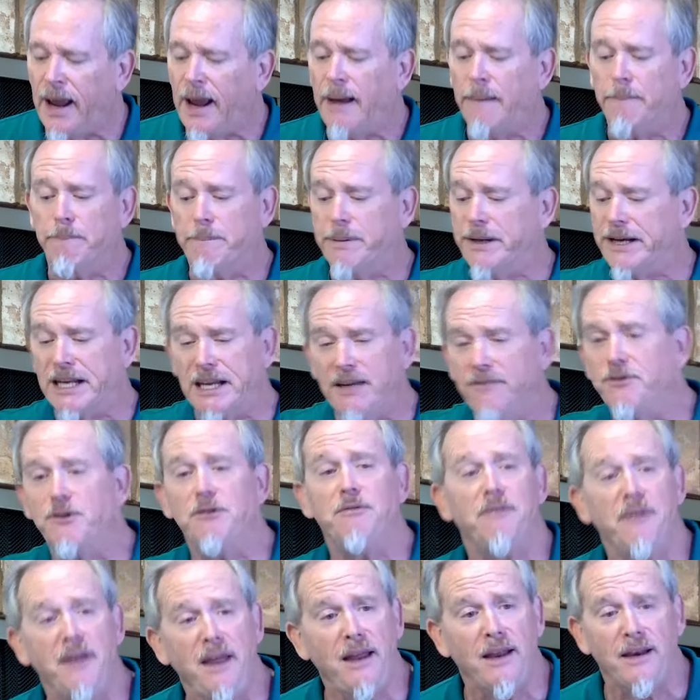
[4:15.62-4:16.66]
But even
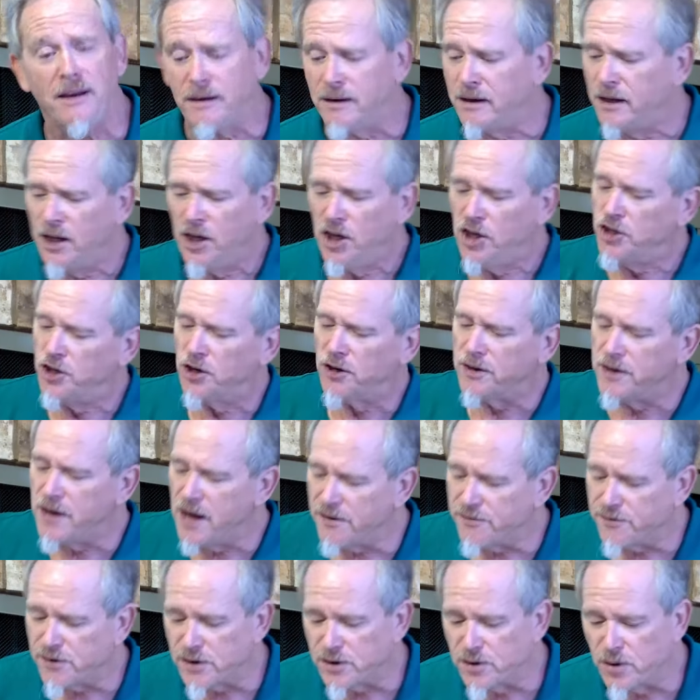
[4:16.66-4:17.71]
then, you're
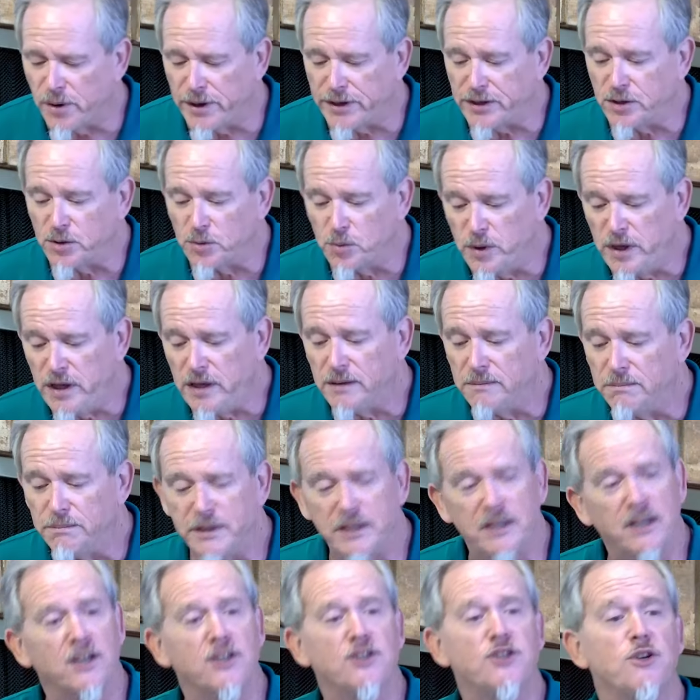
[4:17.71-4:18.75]
never going to win
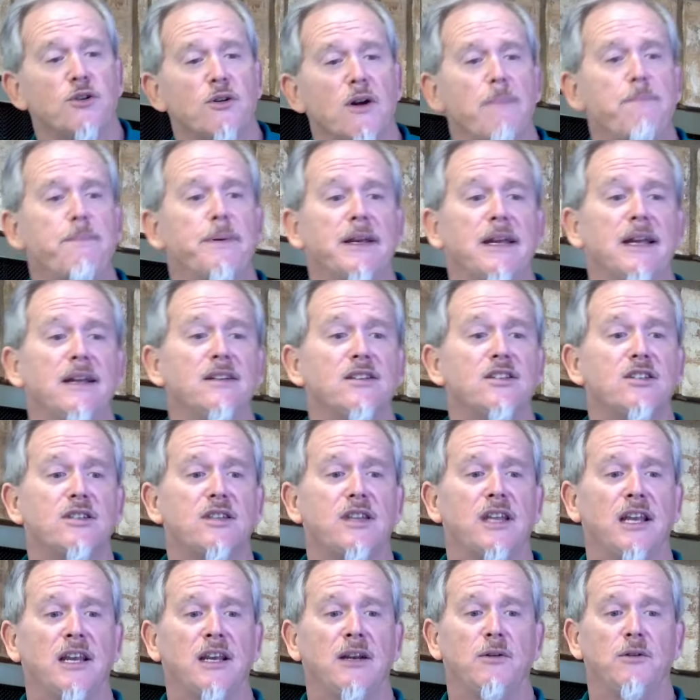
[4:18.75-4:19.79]
because you're up against
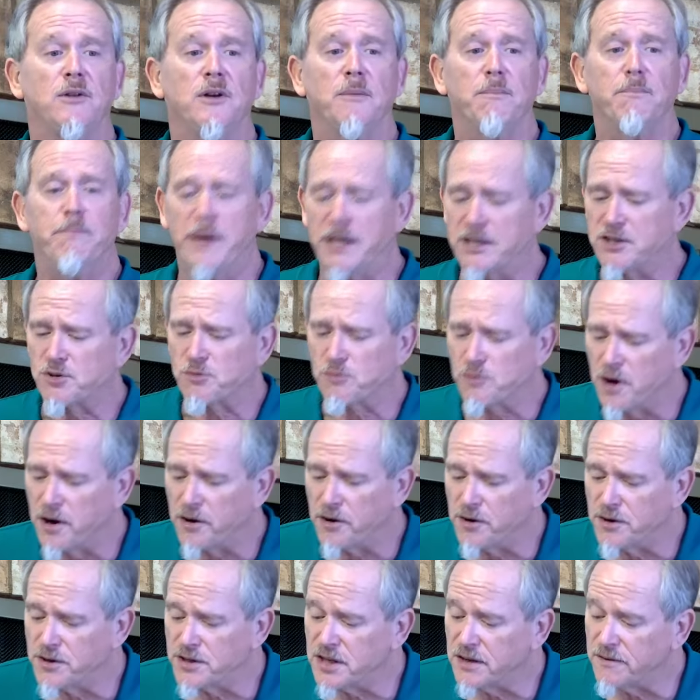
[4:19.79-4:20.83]
the best
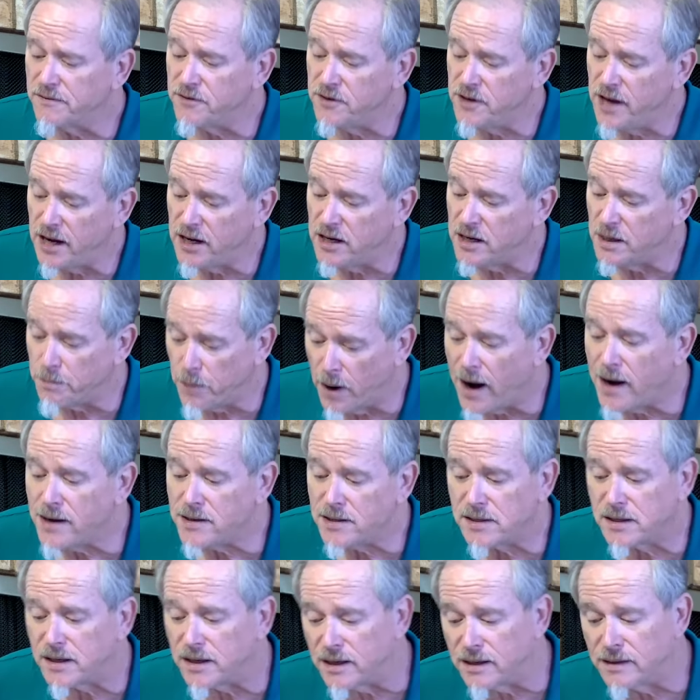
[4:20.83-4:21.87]
runners in
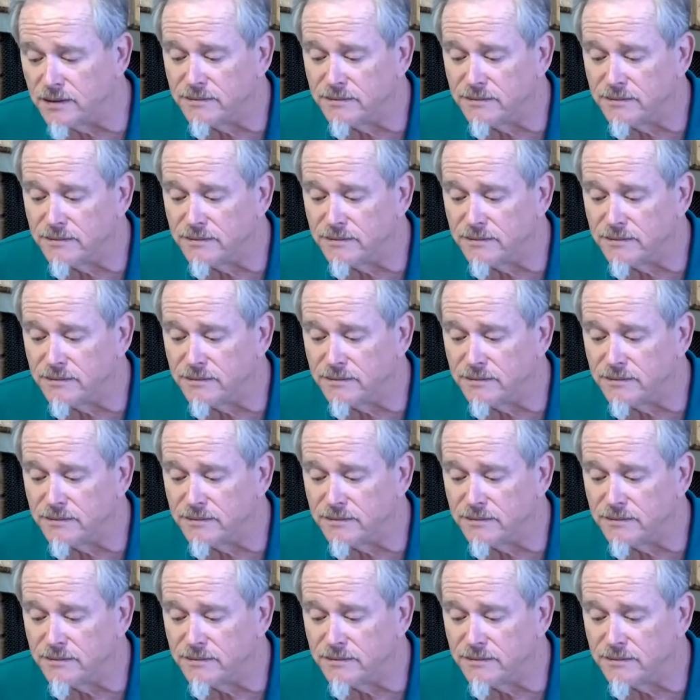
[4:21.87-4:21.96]
Nebraska.